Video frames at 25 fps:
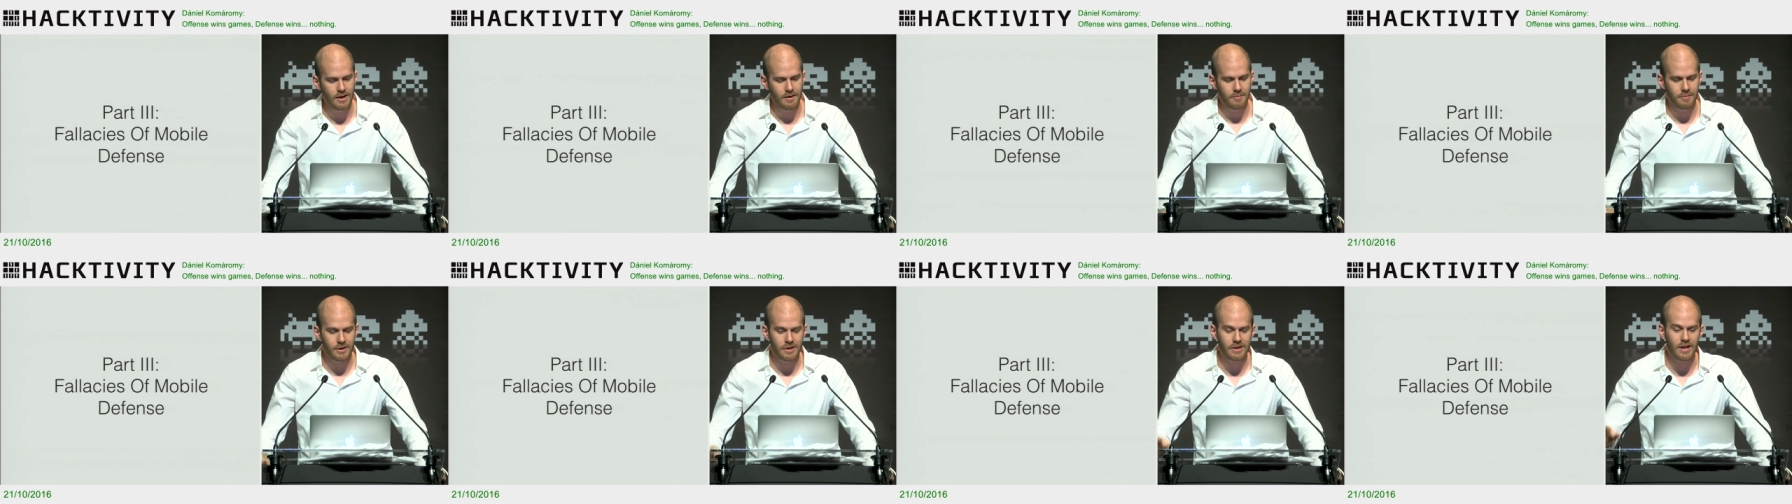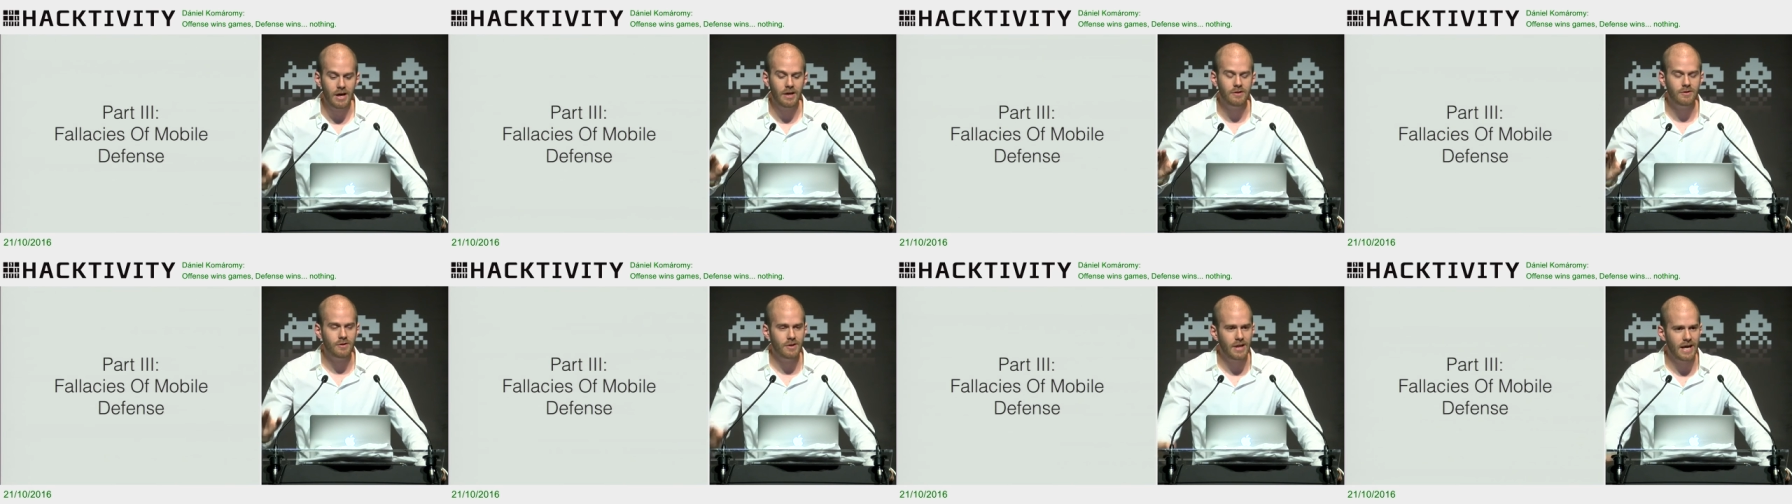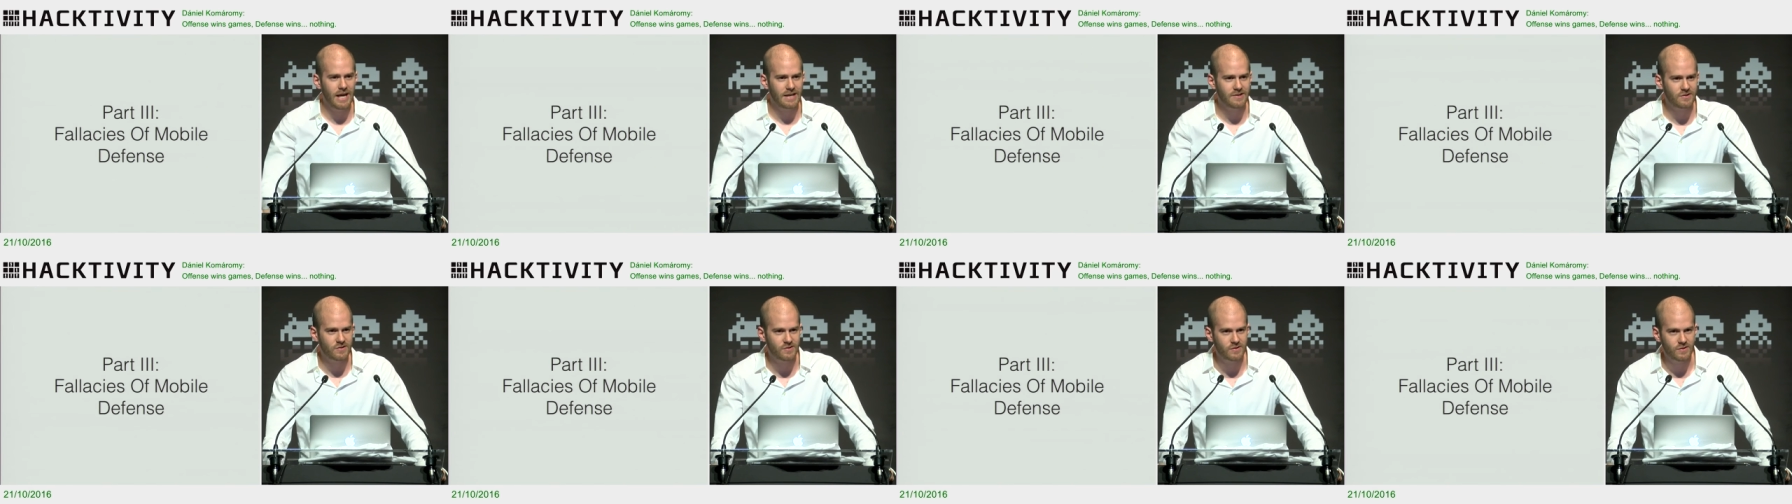But
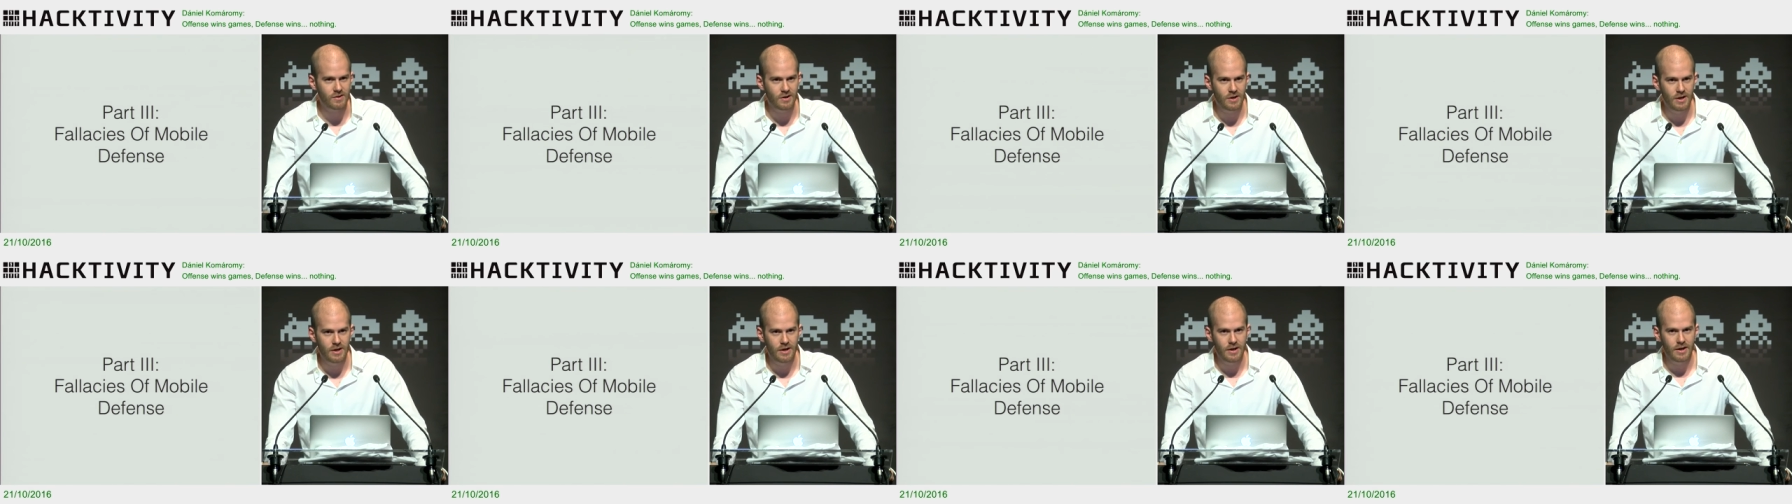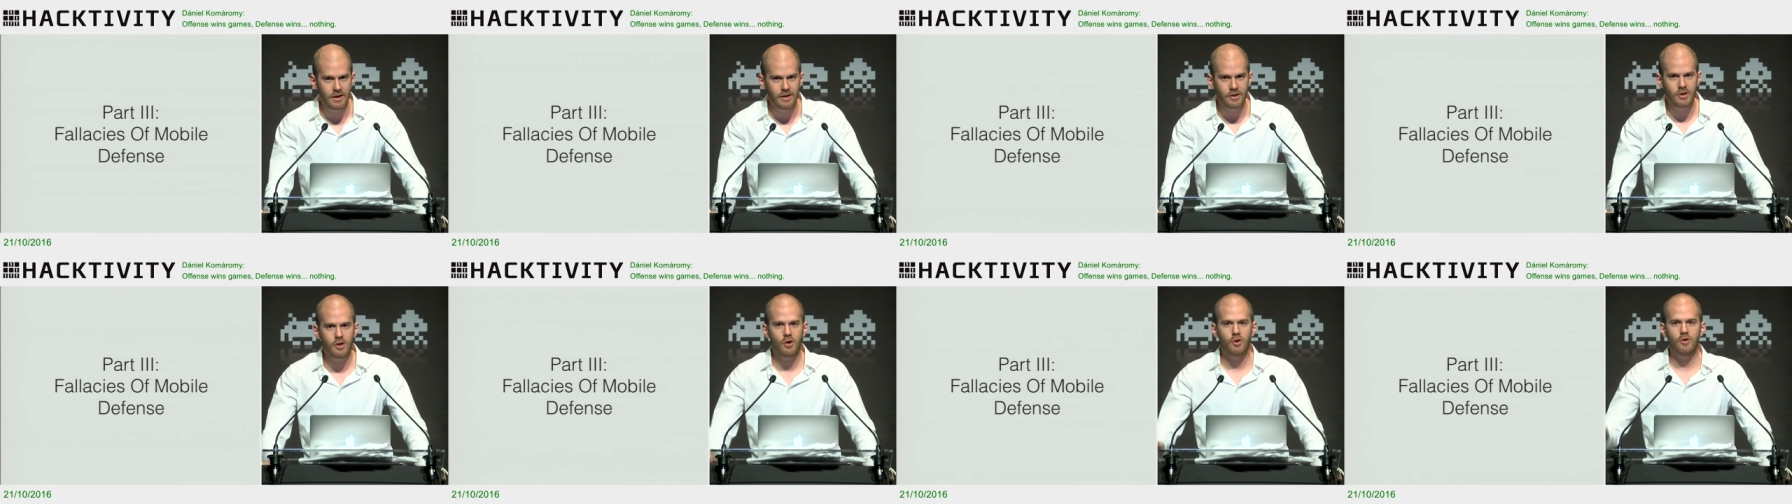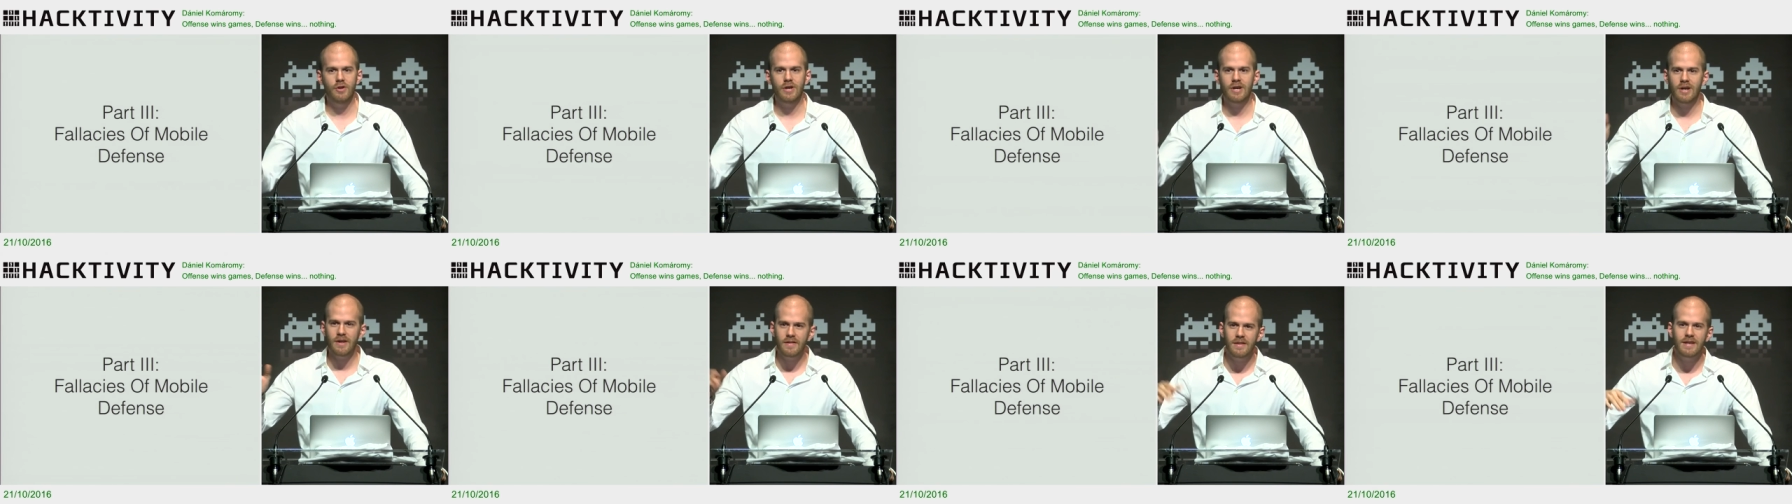nonetheless,
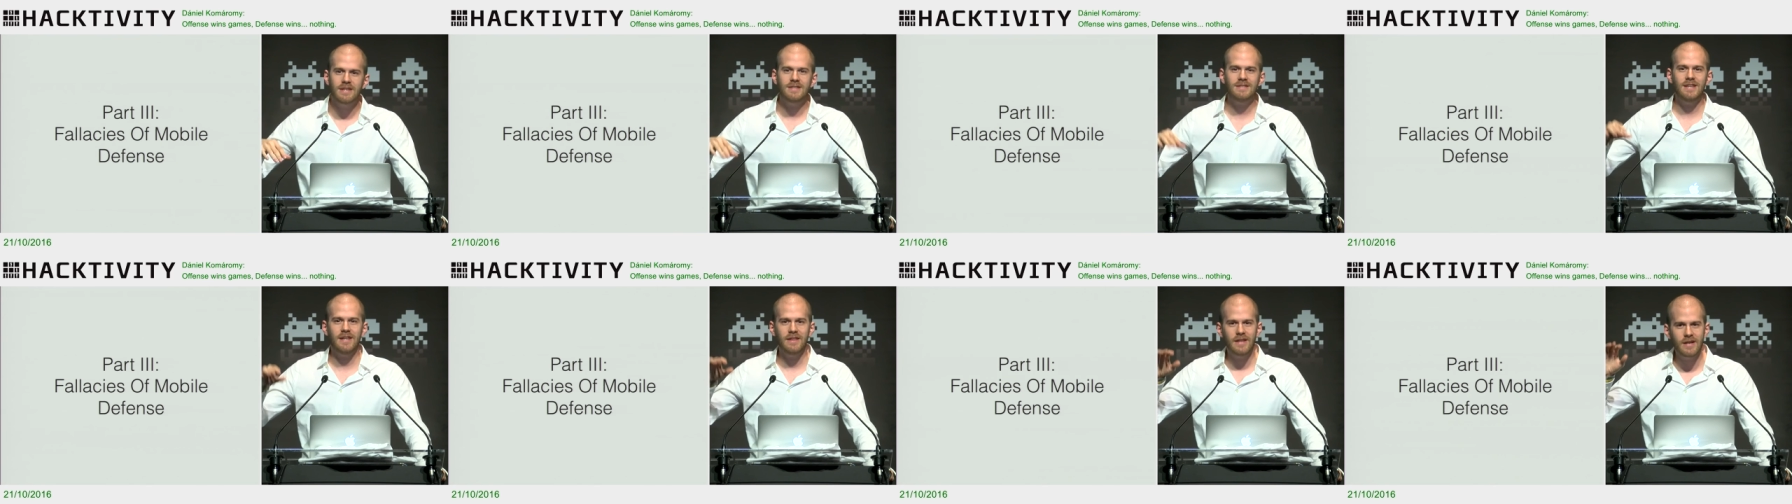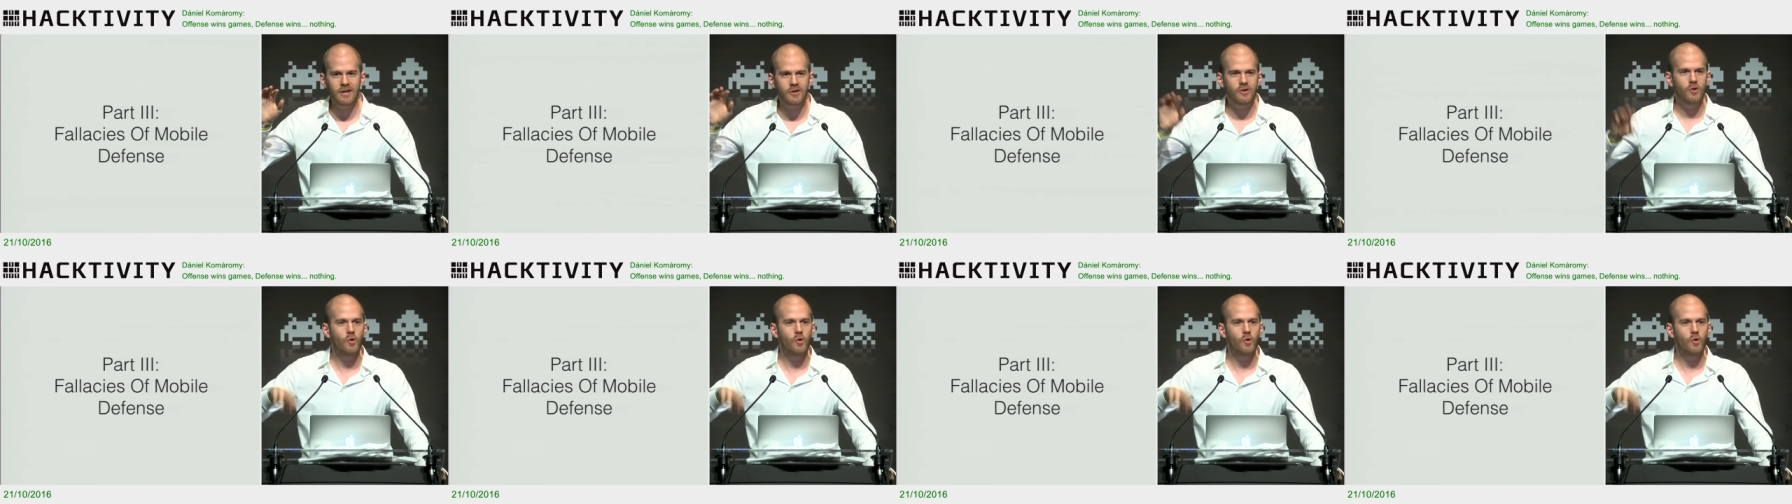there are things that they are